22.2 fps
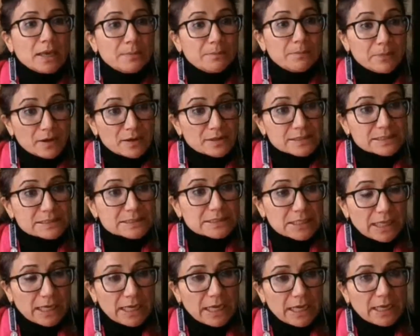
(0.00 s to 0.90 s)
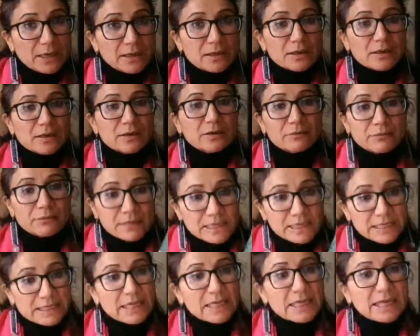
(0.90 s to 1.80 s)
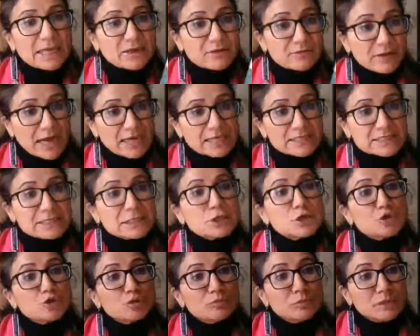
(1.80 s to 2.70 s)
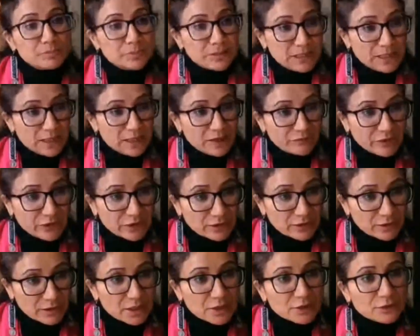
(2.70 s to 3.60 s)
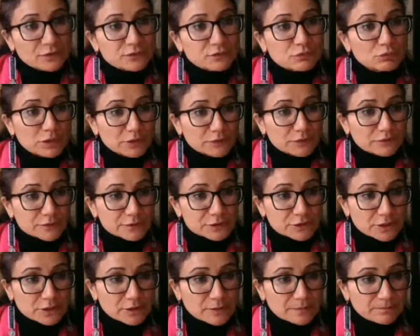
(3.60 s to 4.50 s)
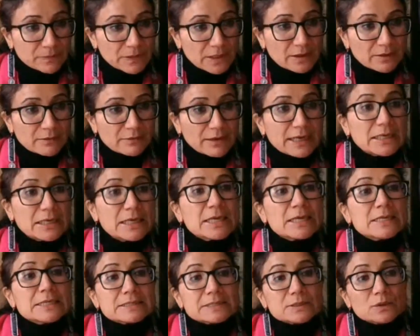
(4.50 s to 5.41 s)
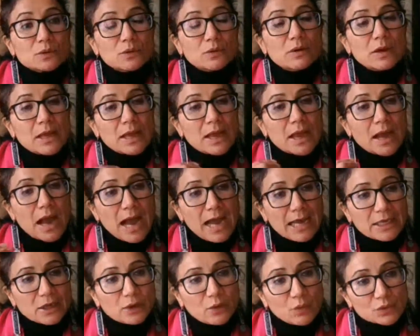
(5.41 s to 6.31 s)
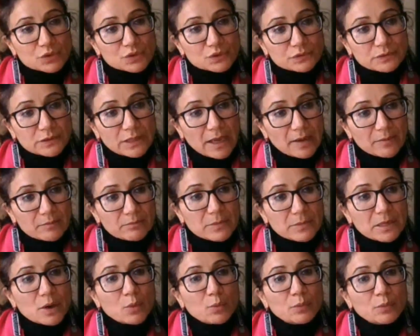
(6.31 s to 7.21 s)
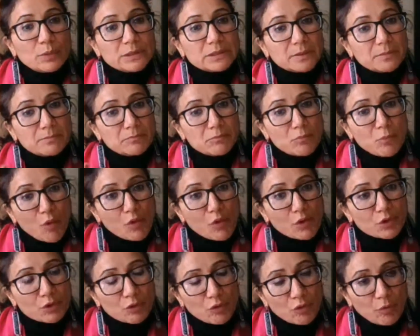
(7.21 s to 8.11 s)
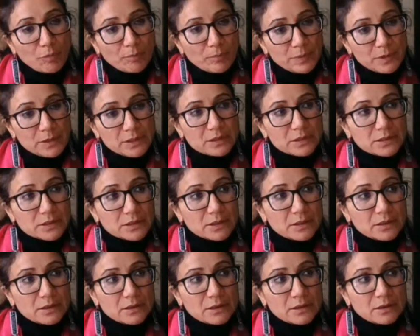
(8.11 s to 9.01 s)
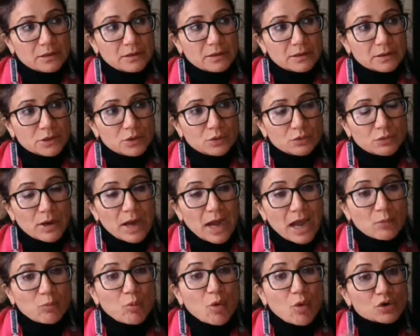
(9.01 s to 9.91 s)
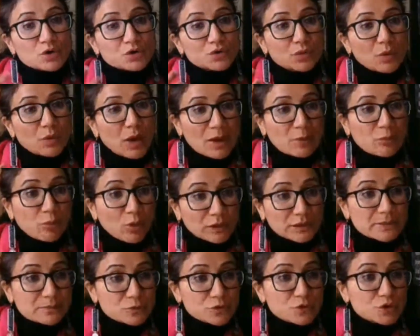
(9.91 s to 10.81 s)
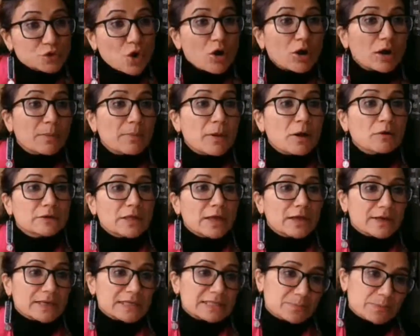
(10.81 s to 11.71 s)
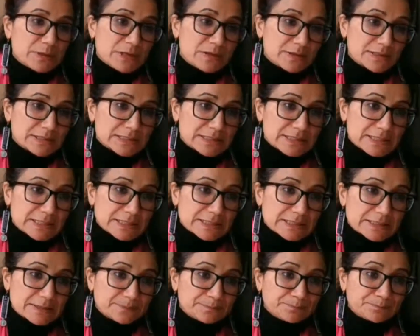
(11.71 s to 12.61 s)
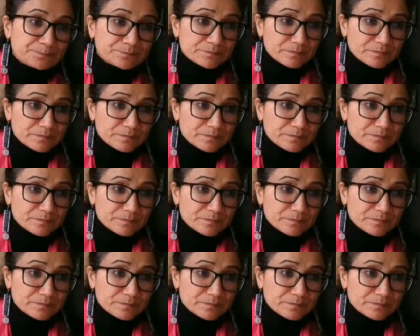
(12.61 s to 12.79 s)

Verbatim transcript: immersed in reading and writing human behavior through literature right so mm. i go to them with a more open uh, you know i want to i want them to talk about their experiences